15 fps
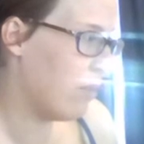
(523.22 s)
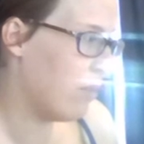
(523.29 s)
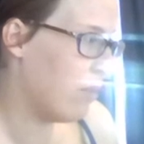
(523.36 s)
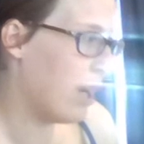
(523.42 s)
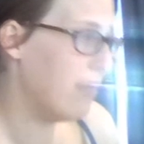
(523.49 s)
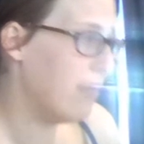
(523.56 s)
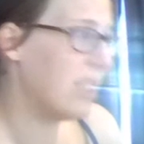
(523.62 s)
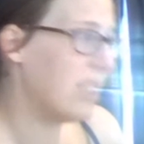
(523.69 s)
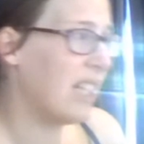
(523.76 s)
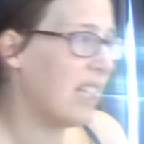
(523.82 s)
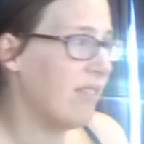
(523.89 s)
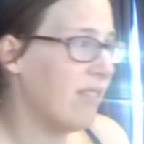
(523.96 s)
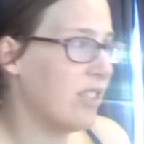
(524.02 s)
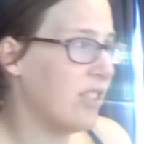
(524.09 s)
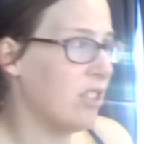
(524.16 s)
I would
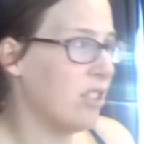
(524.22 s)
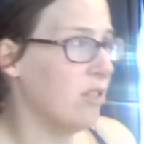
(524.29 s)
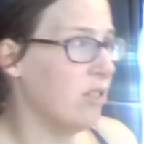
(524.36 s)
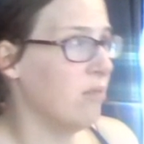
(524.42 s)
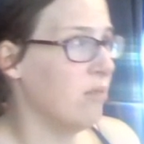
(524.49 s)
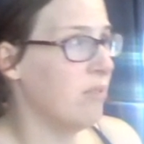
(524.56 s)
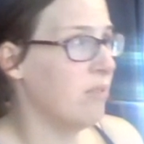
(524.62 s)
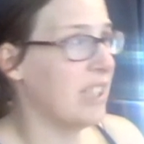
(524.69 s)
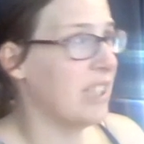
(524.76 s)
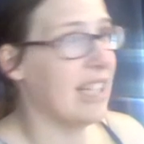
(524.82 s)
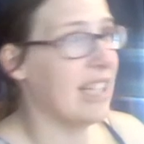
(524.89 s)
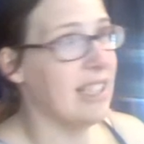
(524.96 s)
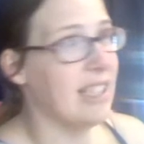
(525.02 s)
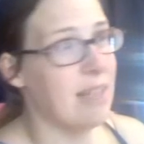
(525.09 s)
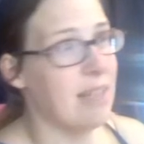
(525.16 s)
love to
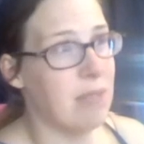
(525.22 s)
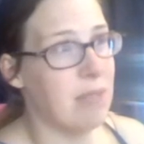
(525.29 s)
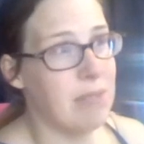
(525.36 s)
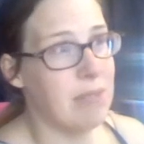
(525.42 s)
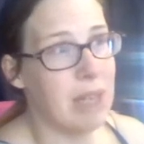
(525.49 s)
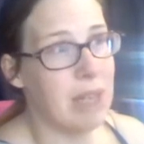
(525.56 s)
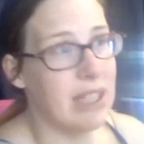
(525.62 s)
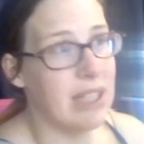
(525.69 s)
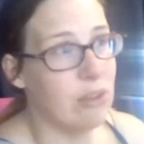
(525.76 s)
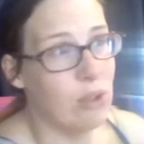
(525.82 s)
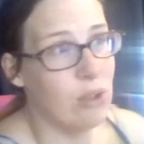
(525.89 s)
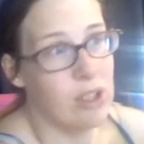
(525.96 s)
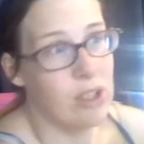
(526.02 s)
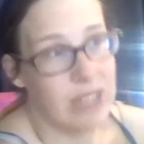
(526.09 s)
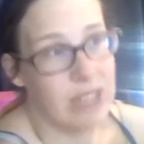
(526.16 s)
say that we buy
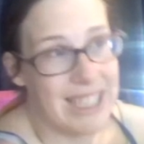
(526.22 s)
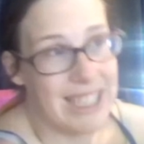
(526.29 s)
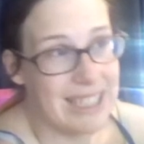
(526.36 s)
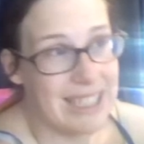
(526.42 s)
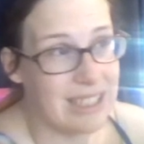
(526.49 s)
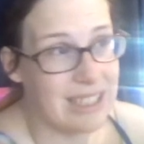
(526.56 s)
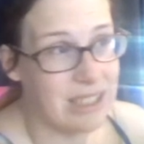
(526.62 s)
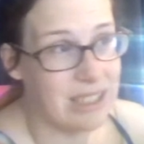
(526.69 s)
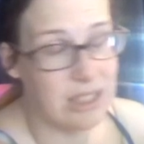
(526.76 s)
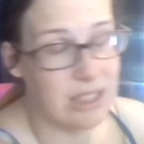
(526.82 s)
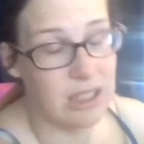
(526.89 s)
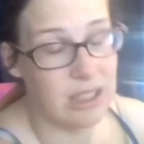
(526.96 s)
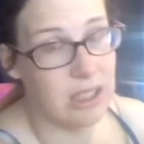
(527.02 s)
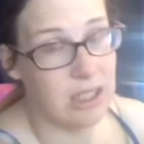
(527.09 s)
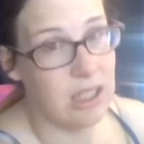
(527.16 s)
all organic
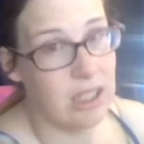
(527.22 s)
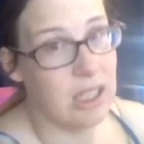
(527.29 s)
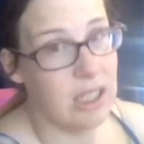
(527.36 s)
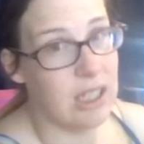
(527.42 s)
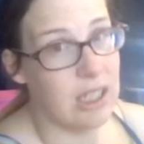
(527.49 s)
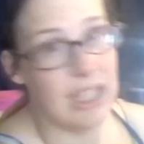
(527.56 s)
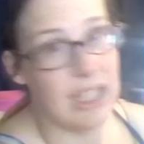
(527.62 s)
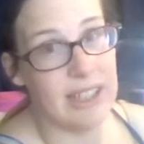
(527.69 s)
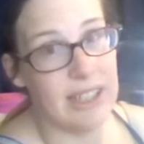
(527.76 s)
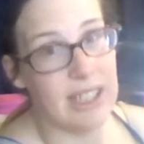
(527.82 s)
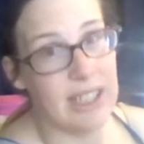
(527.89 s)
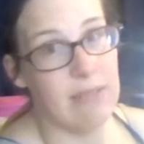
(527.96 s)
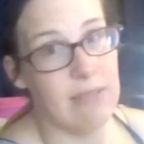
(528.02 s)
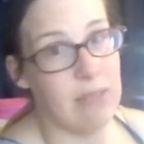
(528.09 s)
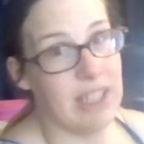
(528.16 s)
and
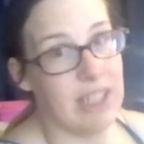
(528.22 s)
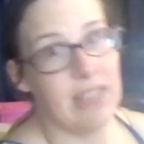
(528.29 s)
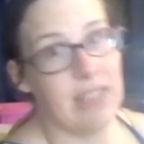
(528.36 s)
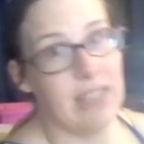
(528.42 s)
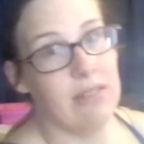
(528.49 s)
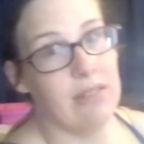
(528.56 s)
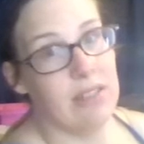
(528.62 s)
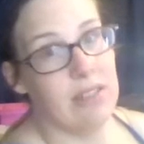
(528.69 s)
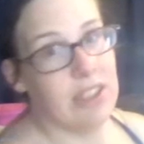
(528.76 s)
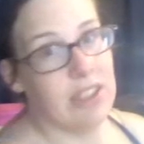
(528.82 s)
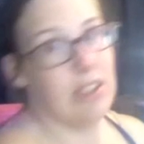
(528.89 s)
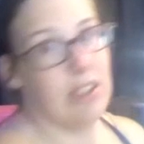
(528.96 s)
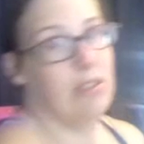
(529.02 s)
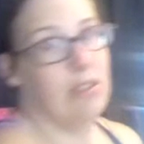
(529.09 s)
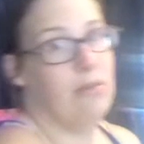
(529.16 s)
that we,
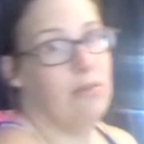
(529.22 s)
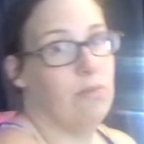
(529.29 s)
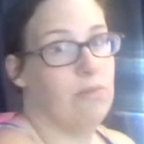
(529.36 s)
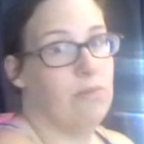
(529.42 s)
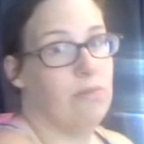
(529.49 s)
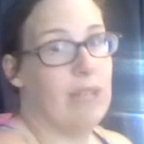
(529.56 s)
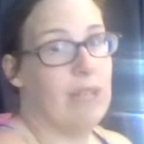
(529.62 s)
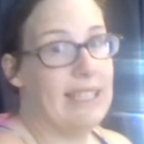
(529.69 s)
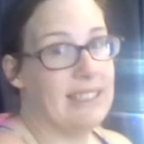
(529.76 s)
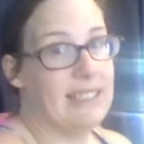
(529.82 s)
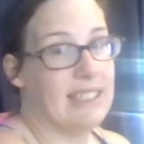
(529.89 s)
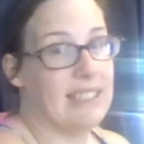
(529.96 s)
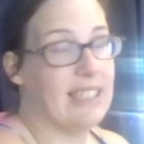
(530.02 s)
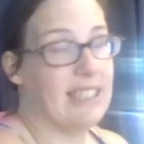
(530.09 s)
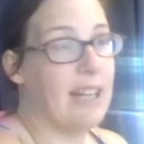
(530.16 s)
eat
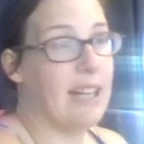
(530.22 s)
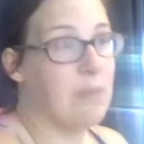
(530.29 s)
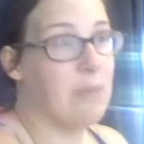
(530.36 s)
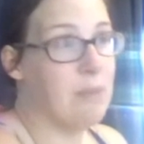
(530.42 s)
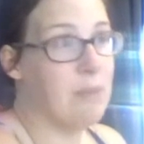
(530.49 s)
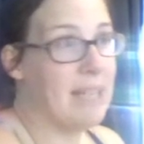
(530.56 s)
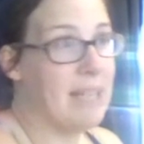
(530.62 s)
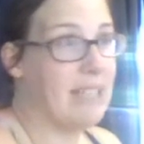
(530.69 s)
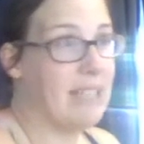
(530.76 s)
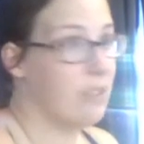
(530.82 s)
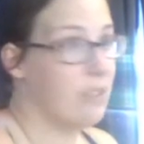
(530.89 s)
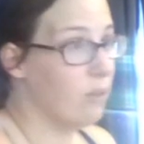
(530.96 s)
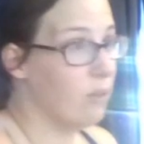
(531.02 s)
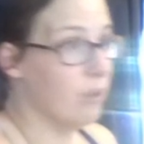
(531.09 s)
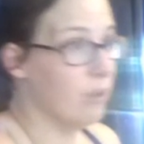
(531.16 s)
sustainable meat
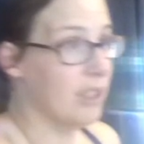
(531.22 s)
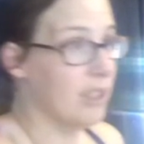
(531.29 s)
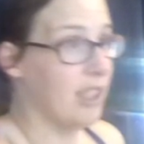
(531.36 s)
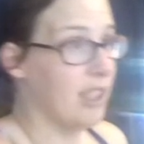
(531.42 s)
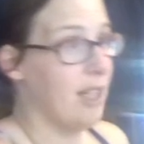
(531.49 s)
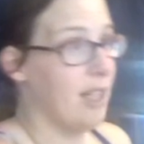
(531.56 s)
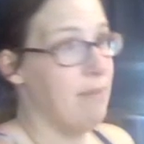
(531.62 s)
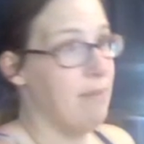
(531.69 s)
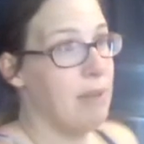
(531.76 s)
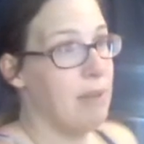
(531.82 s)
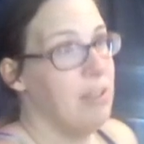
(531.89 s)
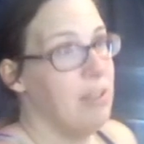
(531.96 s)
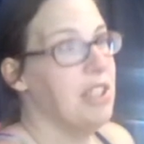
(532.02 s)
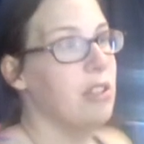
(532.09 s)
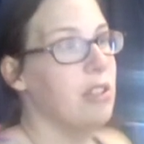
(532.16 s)
all the time, but
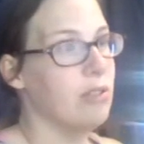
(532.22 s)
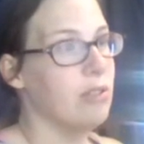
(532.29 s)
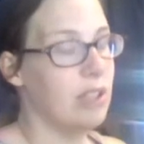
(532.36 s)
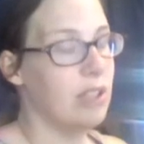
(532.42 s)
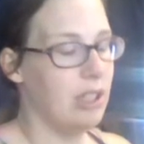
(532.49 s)
we don't.